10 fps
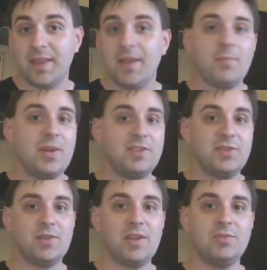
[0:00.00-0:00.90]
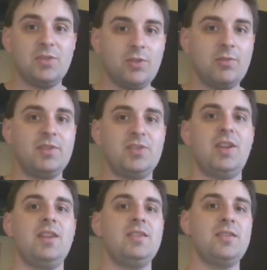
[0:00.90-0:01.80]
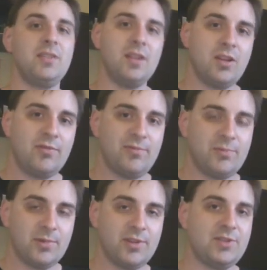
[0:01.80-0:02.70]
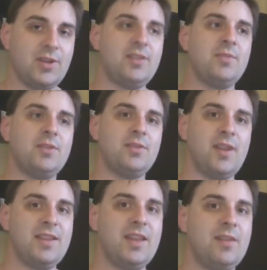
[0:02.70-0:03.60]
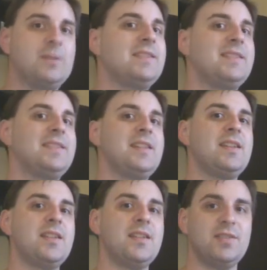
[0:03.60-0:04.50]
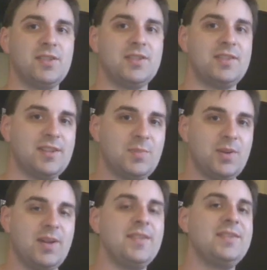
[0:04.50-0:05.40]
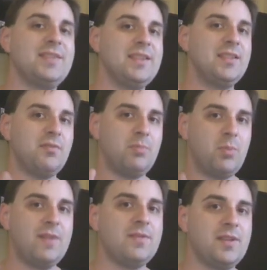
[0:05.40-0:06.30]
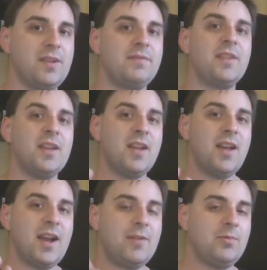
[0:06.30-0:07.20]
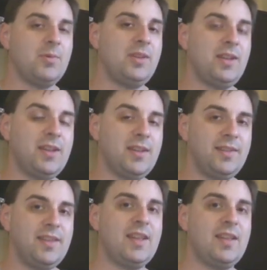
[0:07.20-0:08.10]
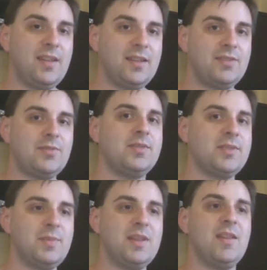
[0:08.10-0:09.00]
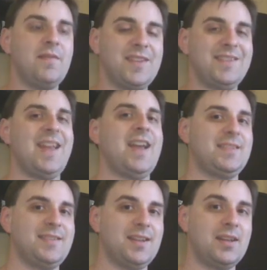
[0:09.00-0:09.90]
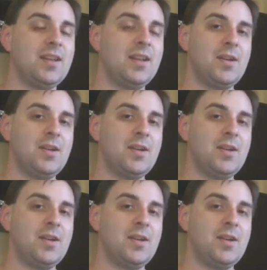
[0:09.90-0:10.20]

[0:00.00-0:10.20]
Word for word: But I just am so excited for this documentary. I can't wait to see it. It's going to take us behind the scenes of Brave Enough. I really think it's going to be fantastic.